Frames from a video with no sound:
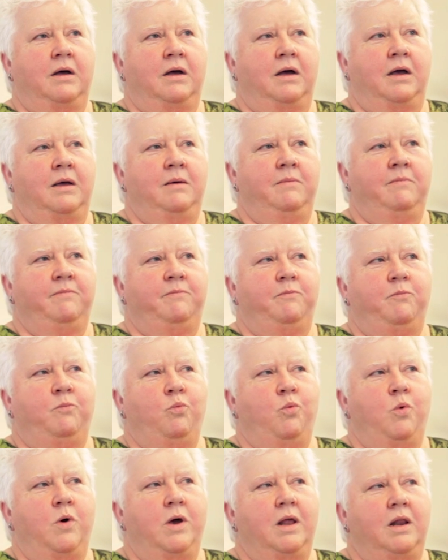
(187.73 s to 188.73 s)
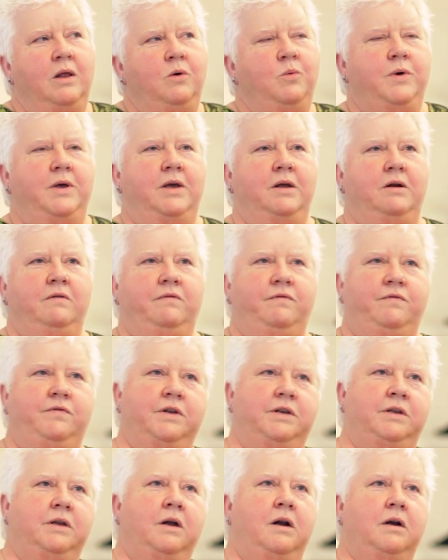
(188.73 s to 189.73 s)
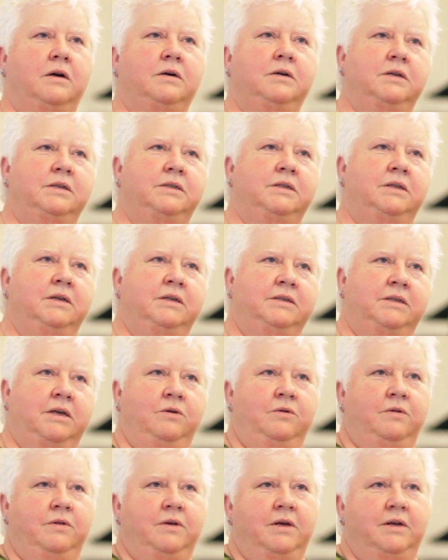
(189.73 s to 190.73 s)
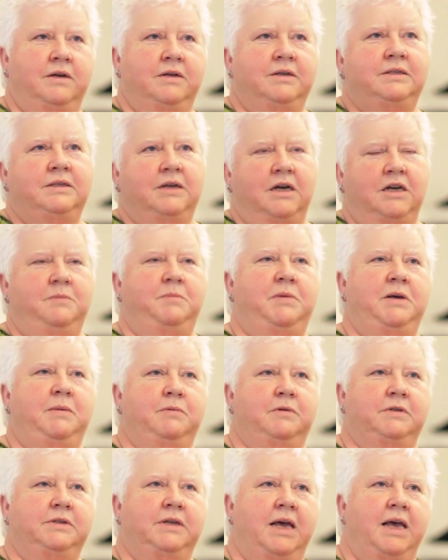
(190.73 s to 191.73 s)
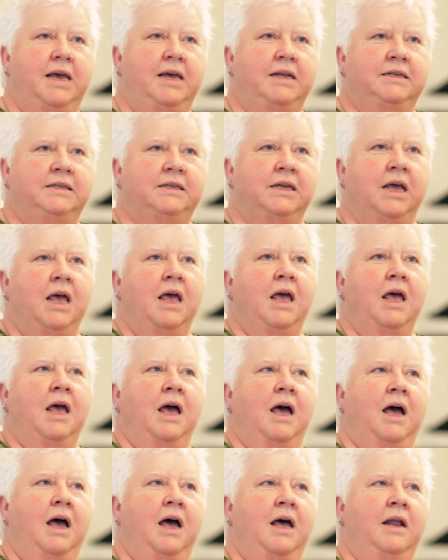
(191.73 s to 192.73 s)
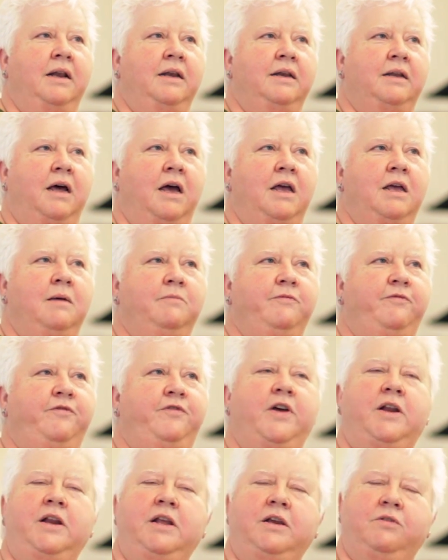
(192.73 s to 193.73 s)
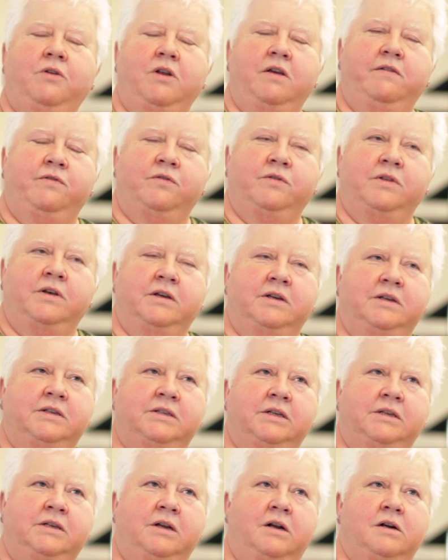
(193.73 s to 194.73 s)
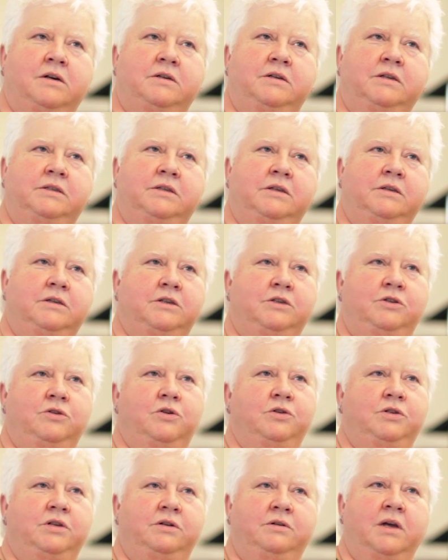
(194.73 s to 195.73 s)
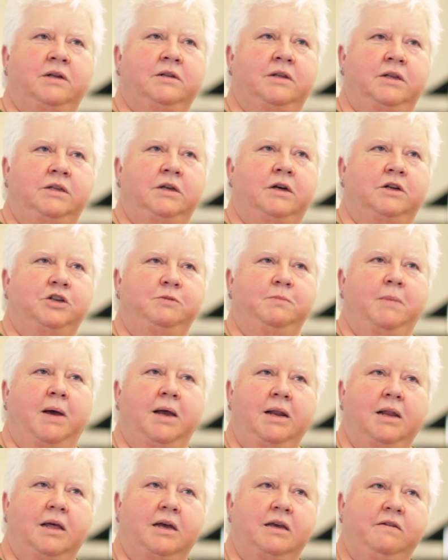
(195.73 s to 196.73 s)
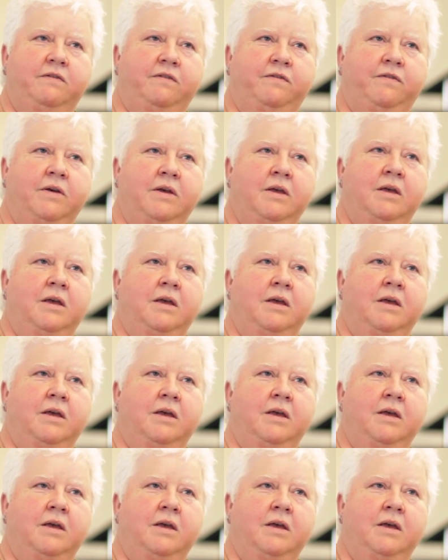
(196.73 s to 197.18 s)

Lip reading: I am well aware of the darkness that is out there inside people's heads. And I am very grateful that it is a darkness that does not directly touch my life.